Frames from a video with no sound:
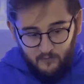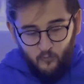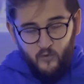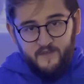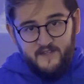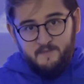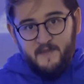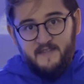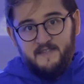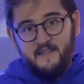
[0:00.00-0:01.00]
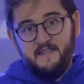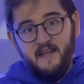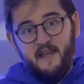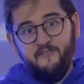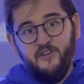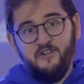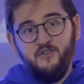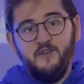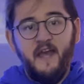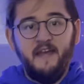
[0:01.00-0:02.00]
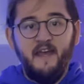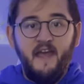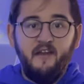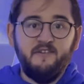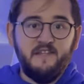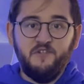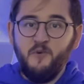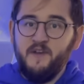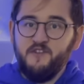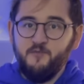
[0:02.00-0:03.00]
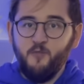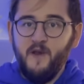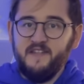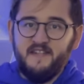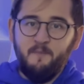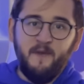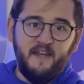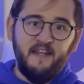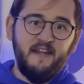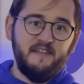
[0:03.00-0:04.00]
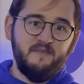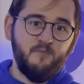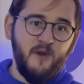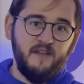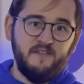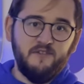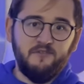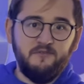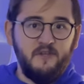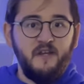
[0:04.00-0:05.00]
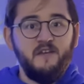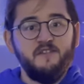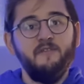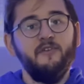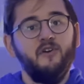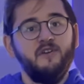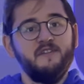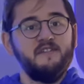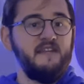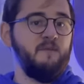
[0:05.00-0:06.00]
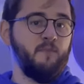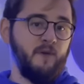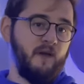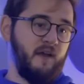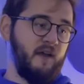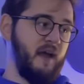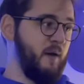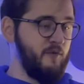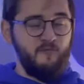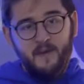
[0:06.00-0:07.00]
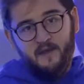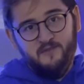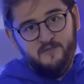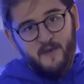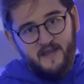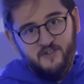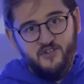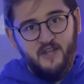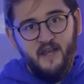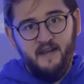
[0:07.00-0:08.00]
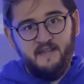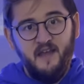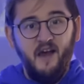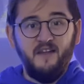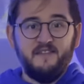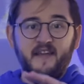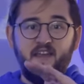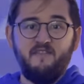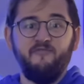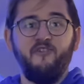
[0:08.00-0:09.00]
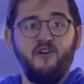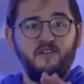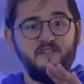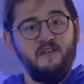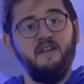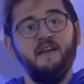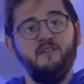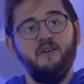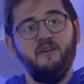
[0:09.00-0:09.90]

What this means is that if you do get in a hairy situation where stepping in isn't practical, so if you're on a steep out of bounds pitch and it's hard to get your foot to click